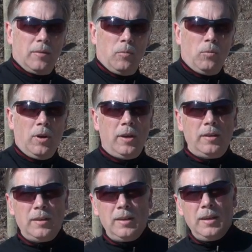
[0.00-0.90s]

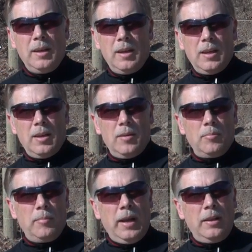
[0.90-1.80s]
one
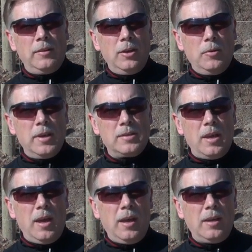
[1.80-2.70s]
made in the
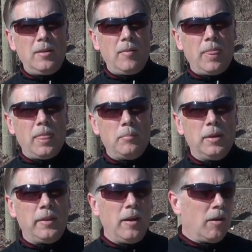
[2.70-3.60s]
USA,
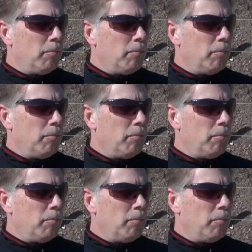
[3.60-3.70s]
but they are